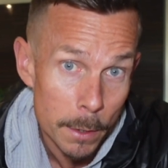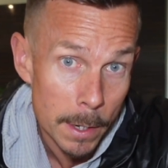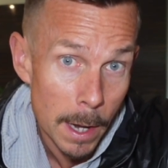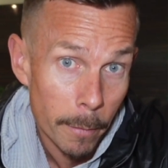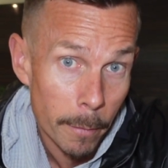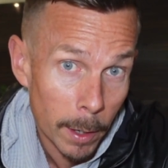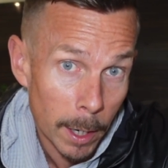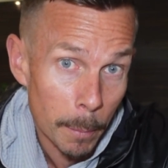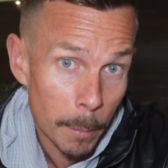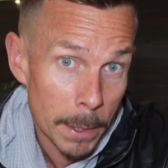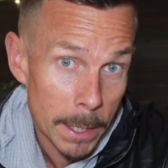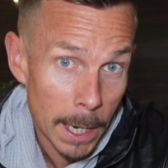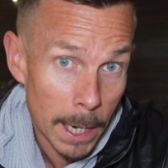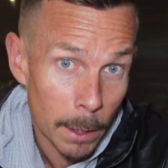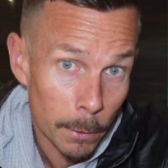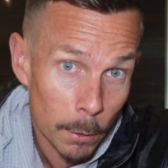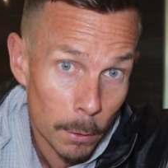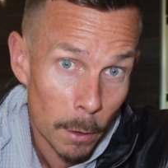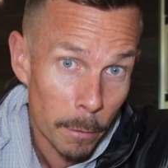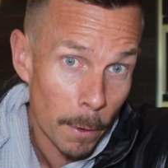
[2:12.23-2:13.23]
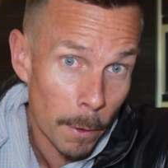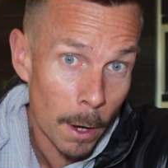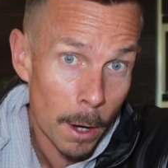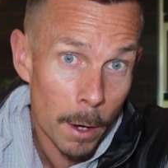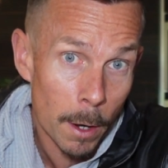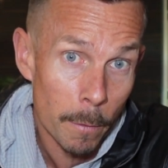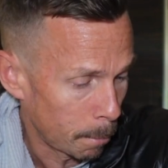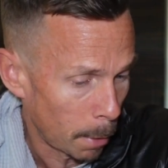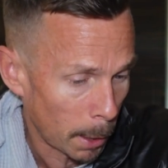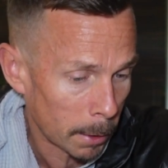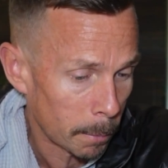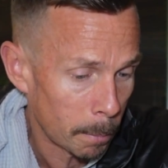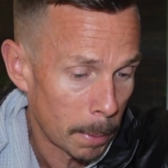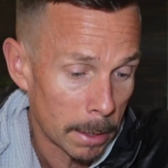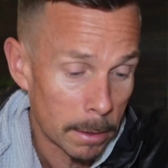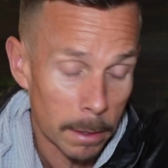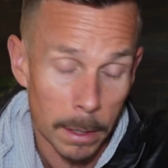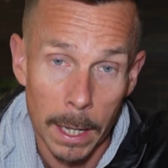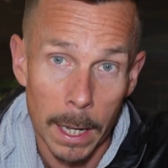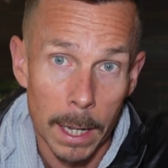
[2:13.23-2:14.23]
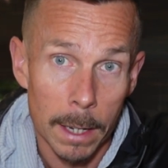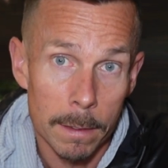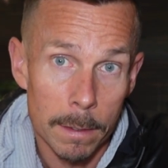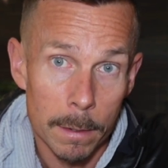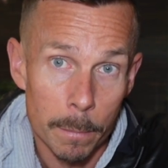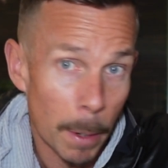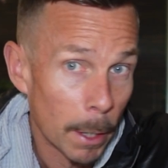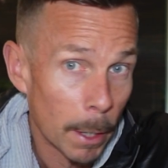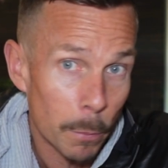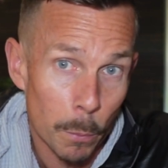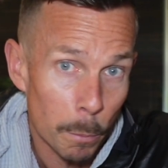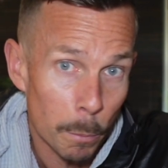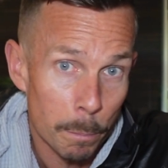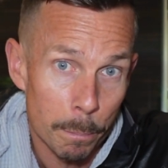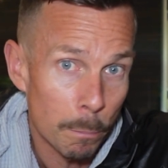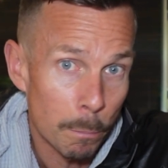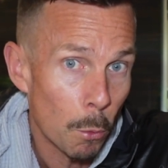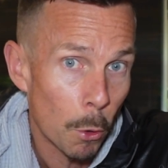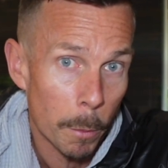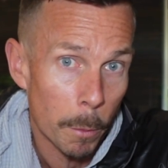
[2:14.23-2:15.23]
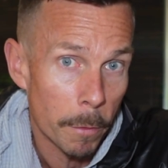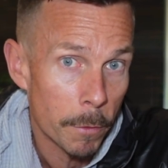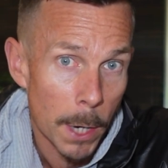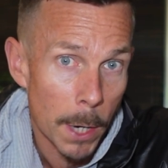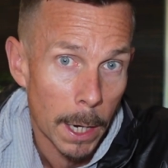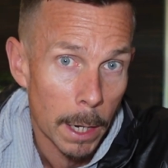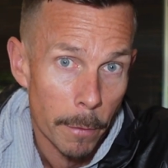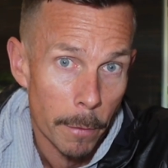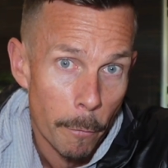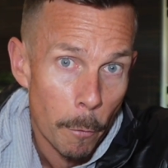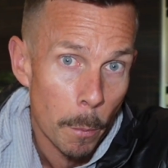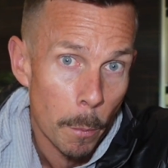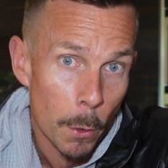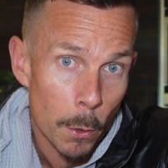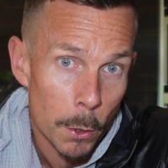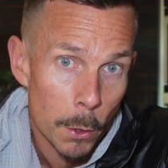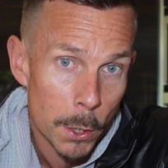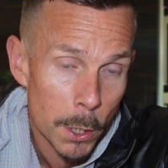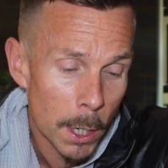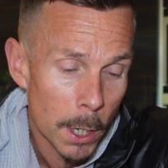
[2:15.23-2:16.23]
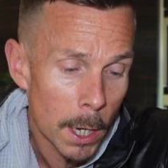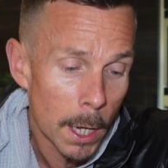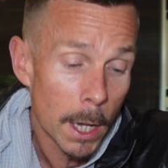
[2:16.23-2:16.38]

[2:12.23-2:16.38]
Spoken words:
never let me down so far. Best piece of kit, best waterproof jacket I've ever bought.